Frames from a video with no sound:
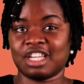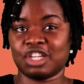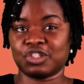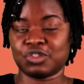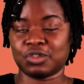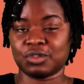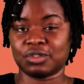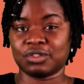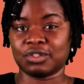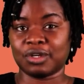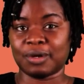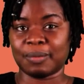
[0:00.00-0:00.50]

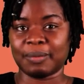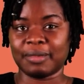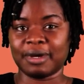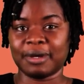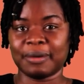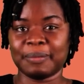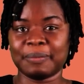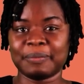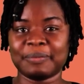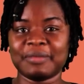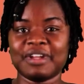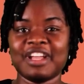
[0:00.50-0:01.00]
natural number.
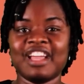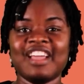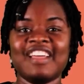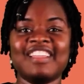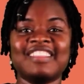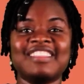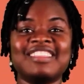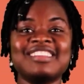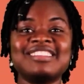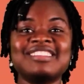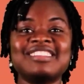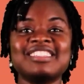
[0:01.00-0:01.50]

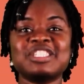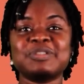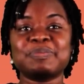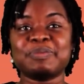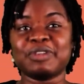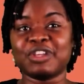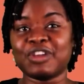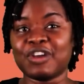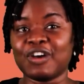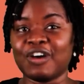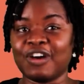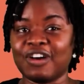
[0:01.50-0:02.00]
This is
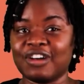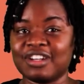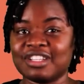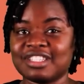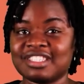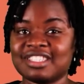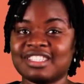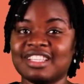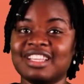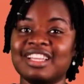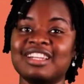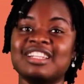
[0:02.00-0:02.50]

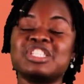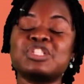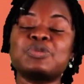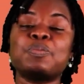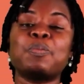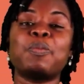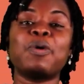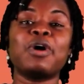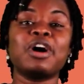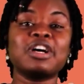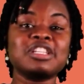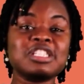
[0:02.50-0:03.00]
because it is
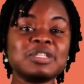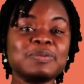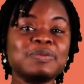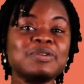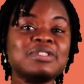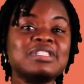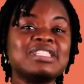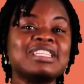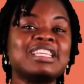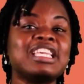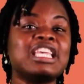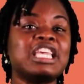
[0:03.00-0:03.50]
possible
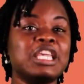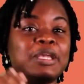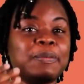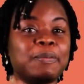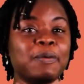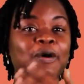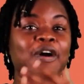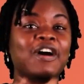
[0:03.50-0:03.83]
to keep